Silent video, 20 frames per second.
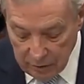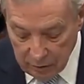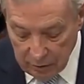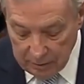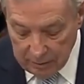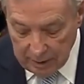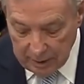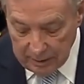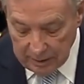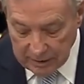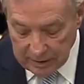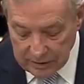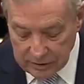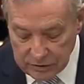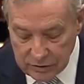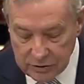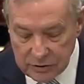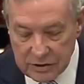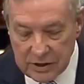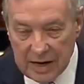
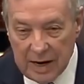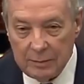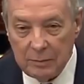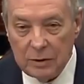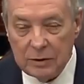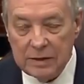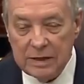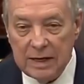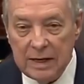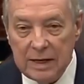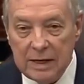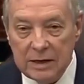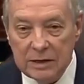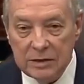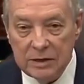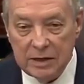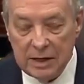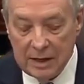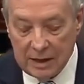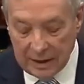Republicans are
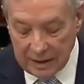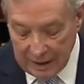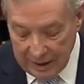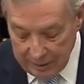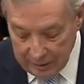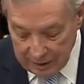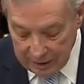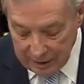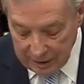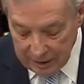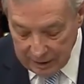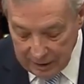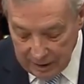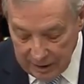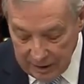simultaneously claiming